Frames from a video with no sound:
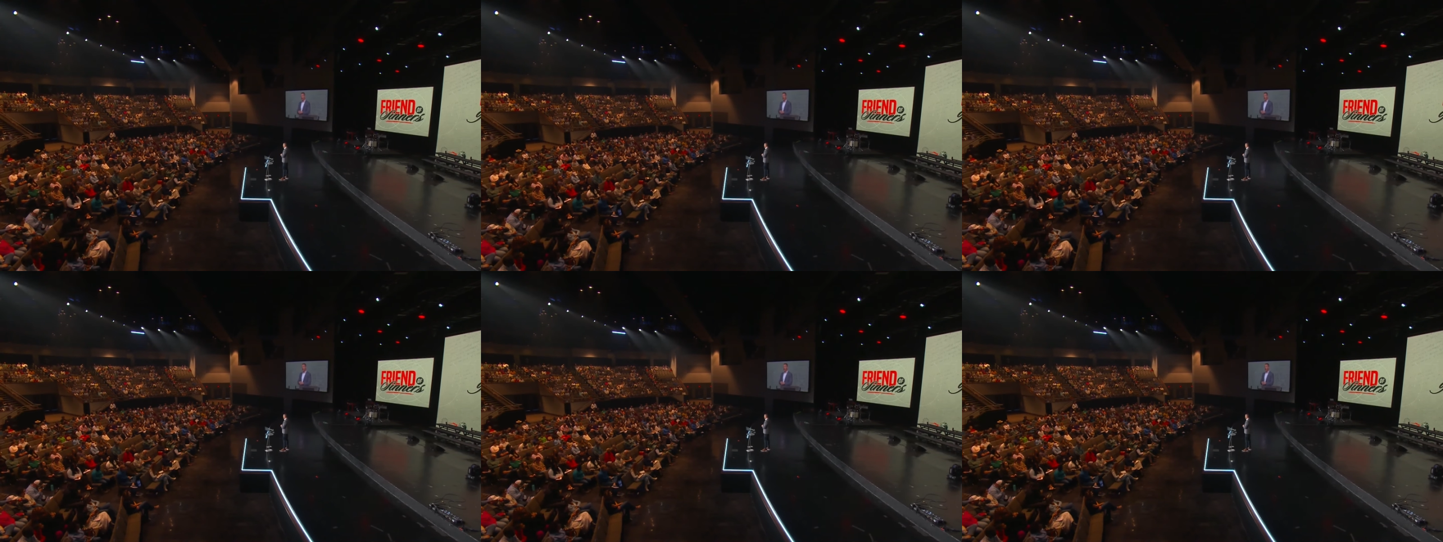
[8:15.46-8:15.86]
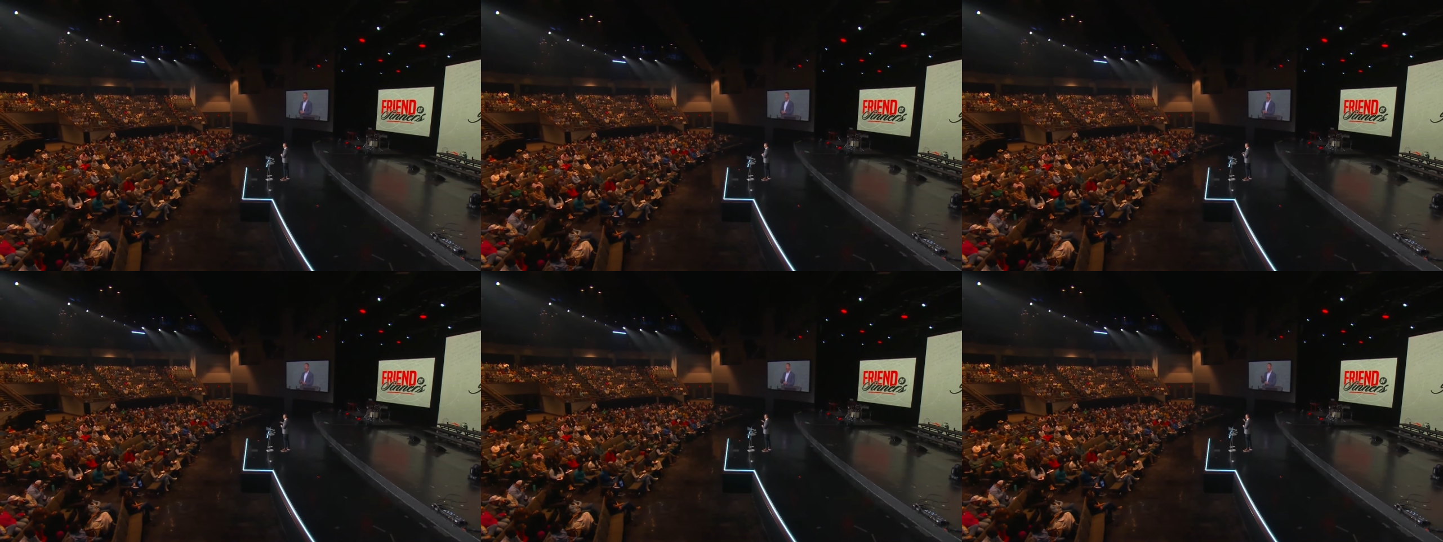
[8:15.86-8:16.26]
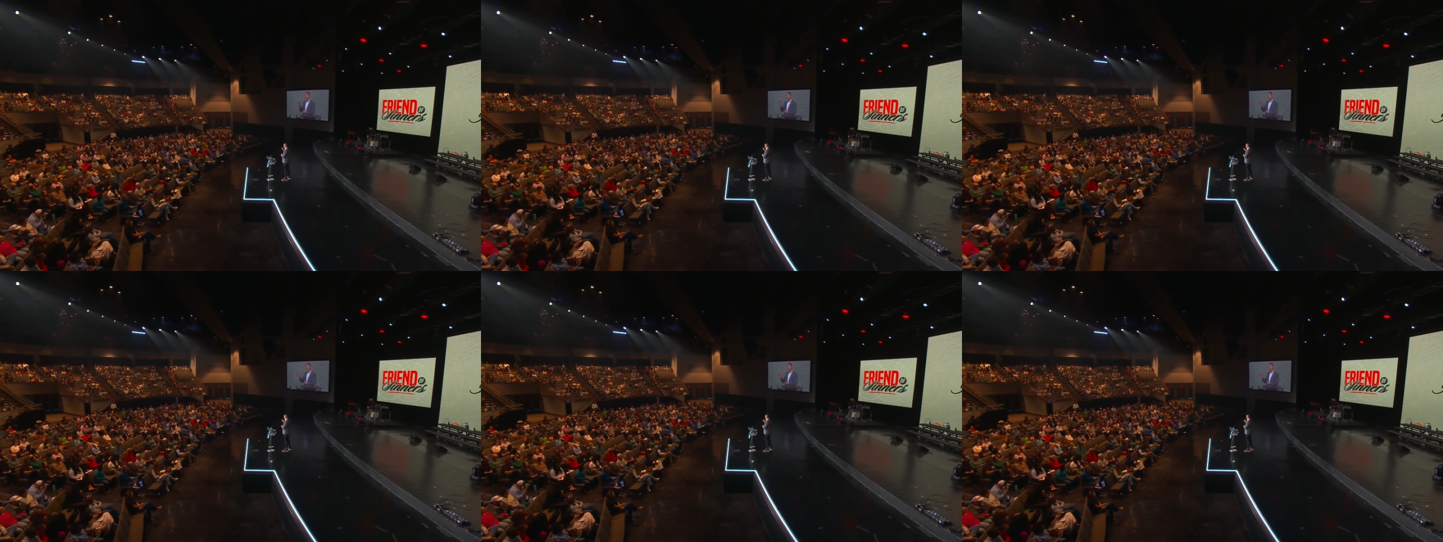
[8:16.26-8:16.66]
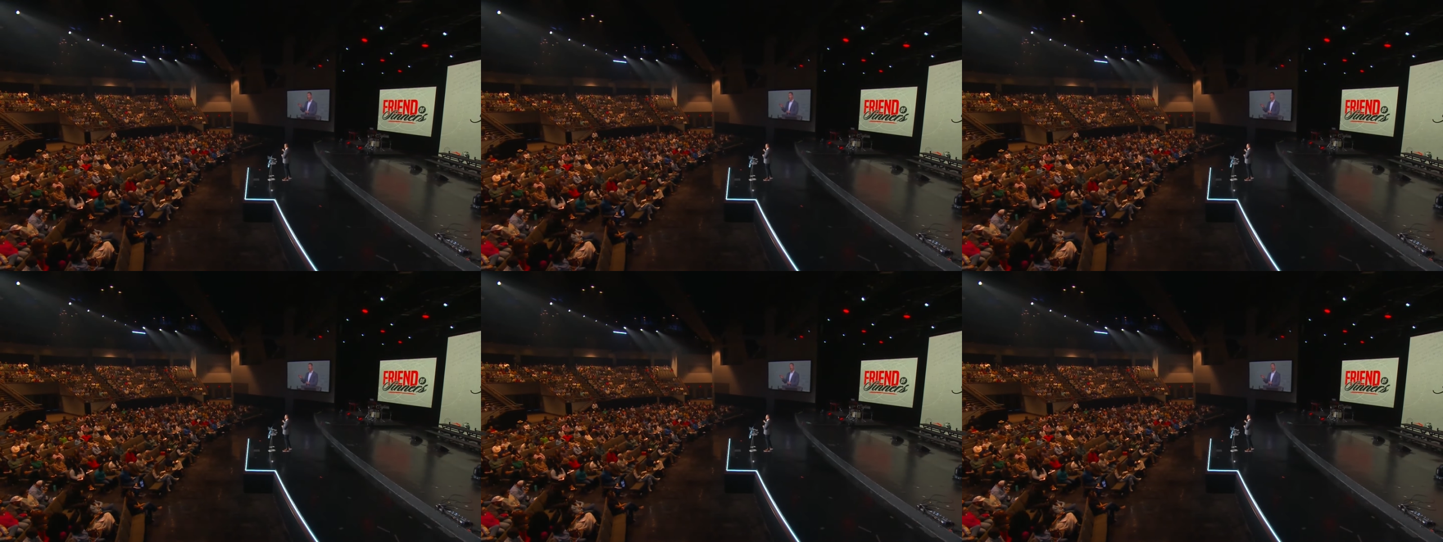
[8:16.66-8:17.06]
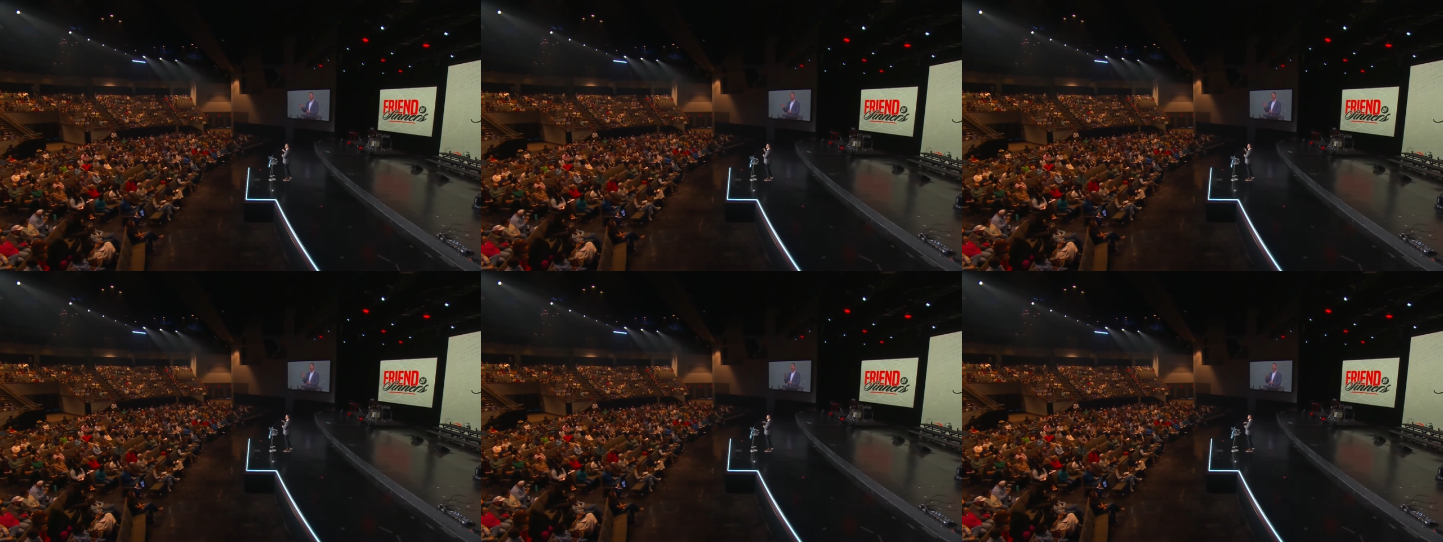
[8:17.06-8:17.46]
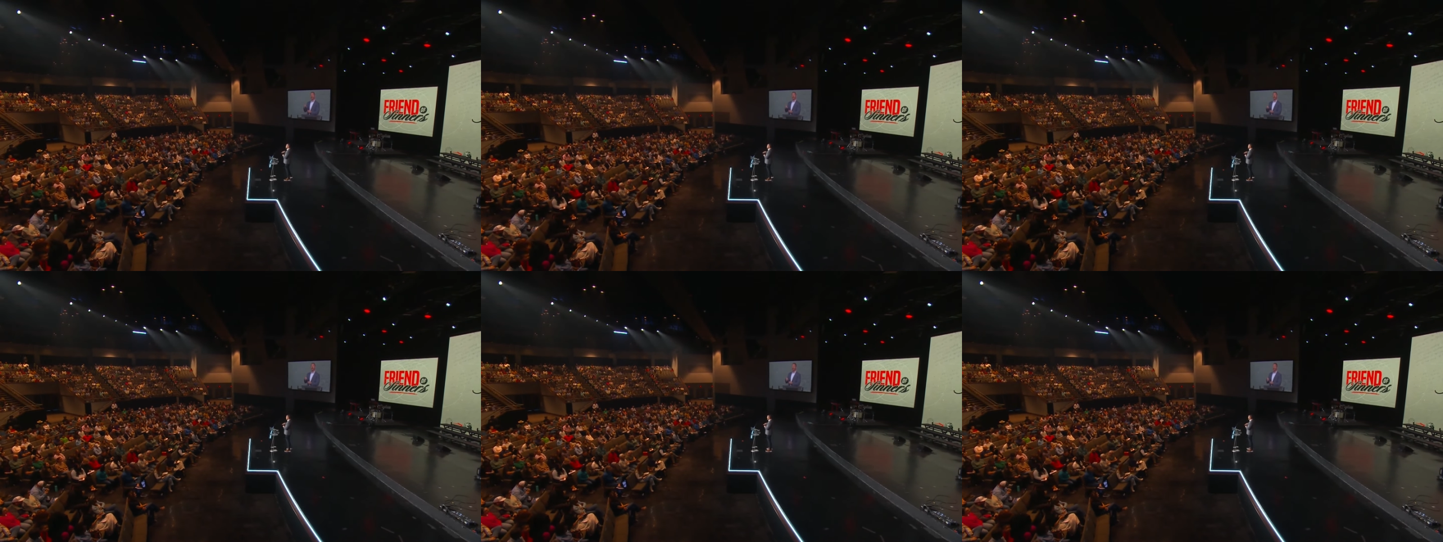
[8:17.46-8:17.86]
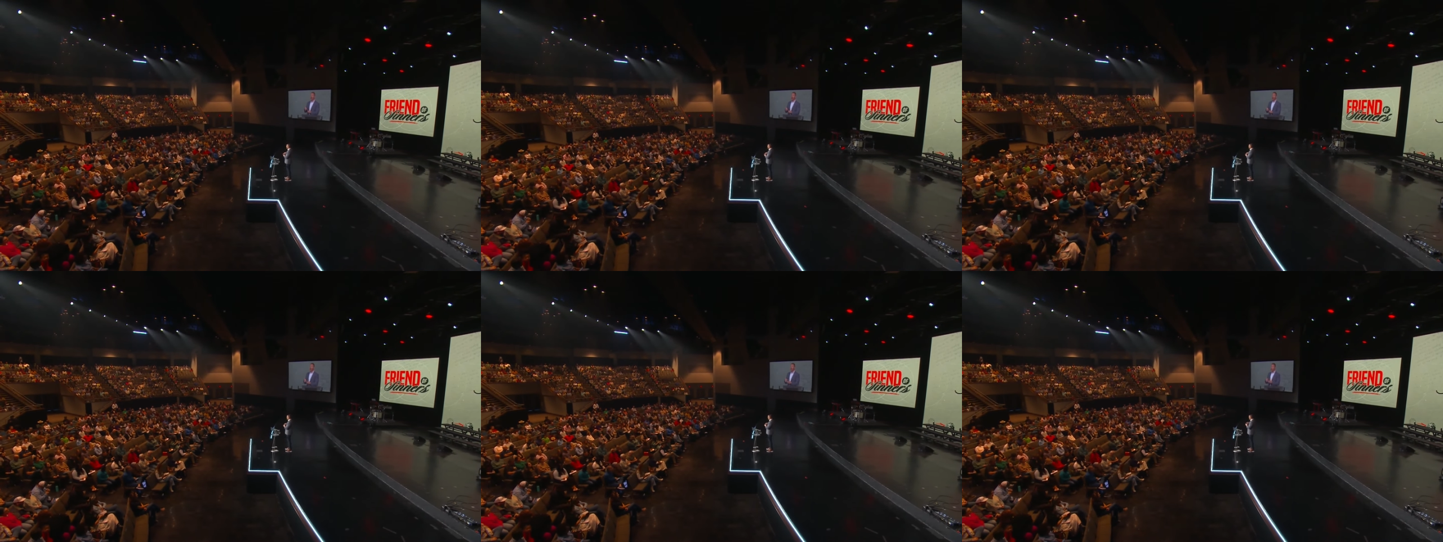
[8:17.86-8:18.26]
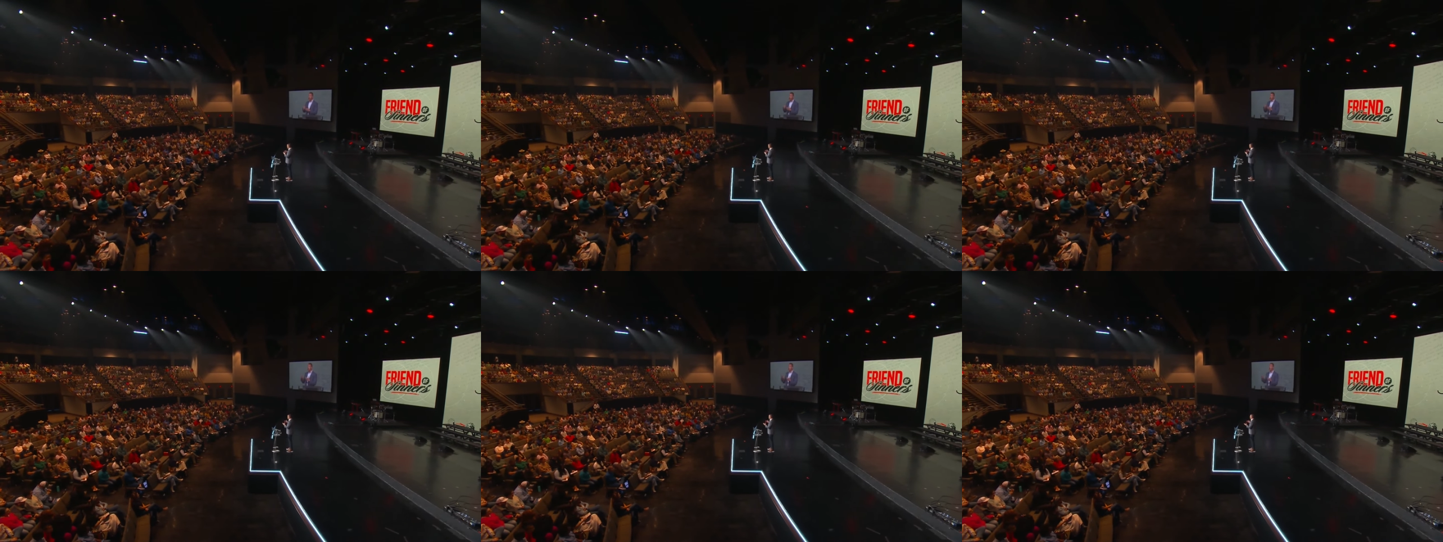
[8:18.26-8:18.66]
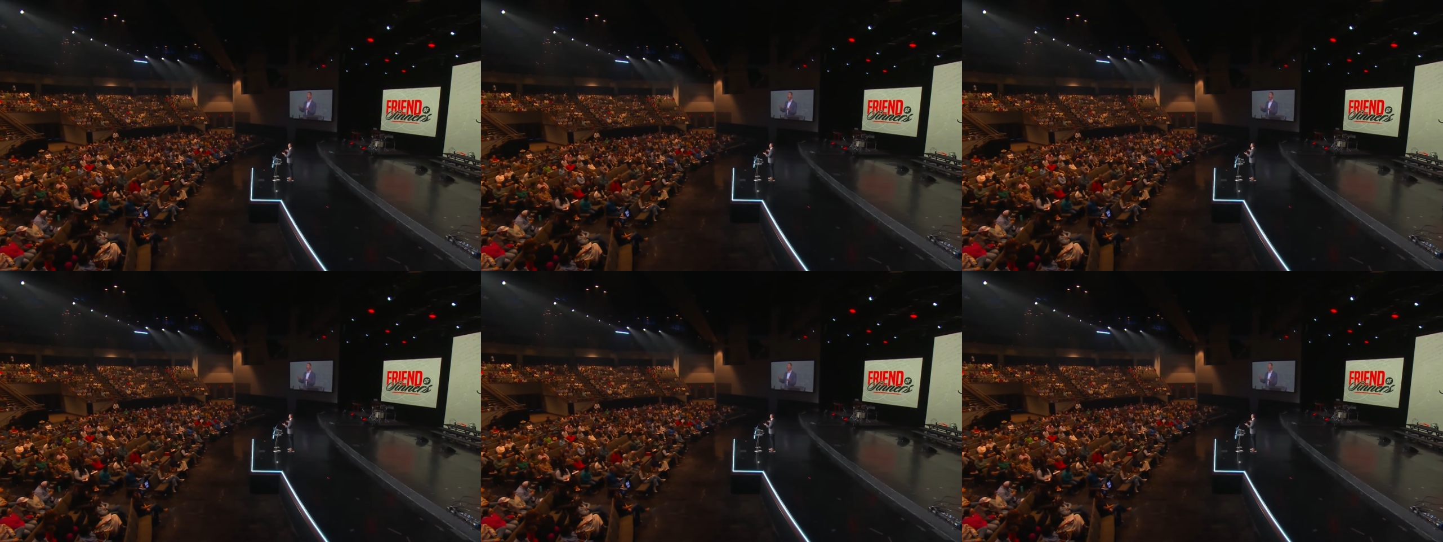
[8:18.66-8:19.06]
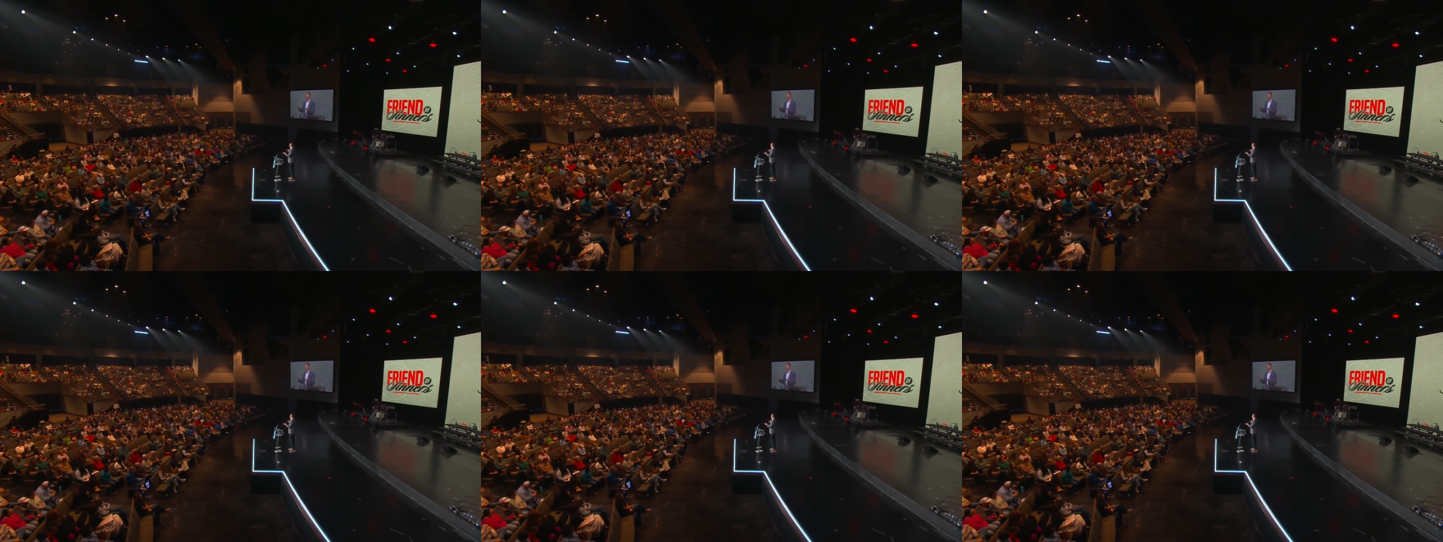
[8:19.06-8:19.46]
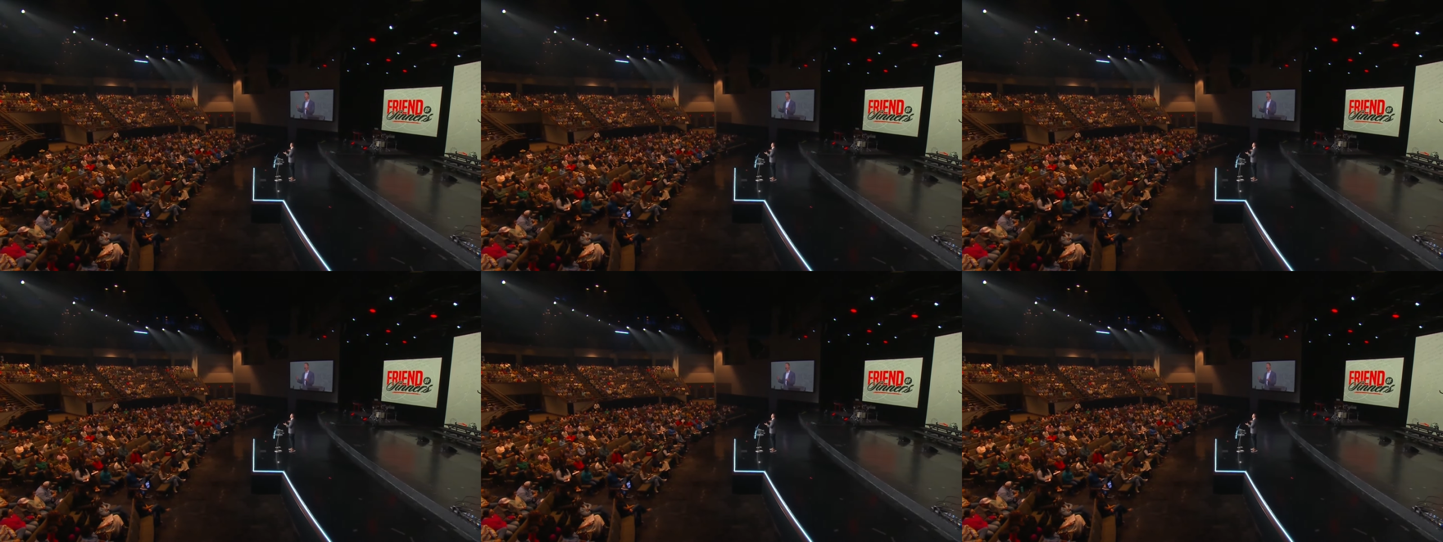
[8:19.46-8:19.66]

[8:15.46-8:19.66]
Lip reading: (no speaker visible)